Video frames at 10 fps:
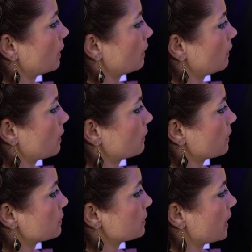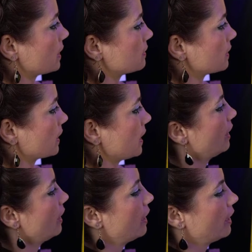along those lines again.
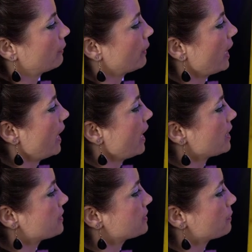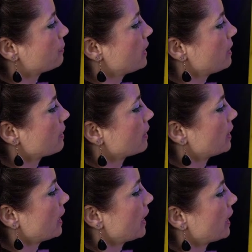Okay, so we are
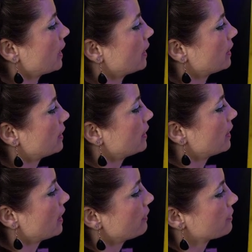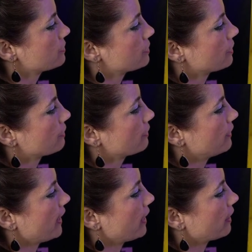going to add another circle
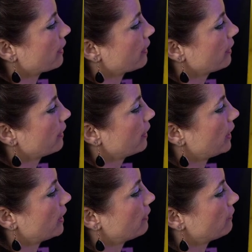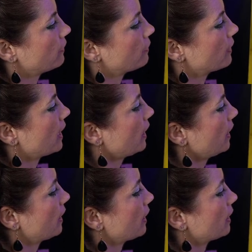there, and if you
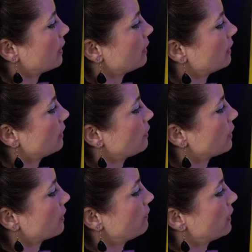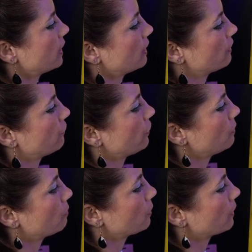can, you could fit in a few
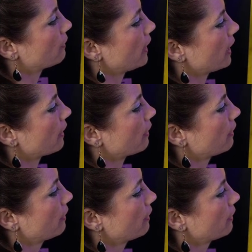more there.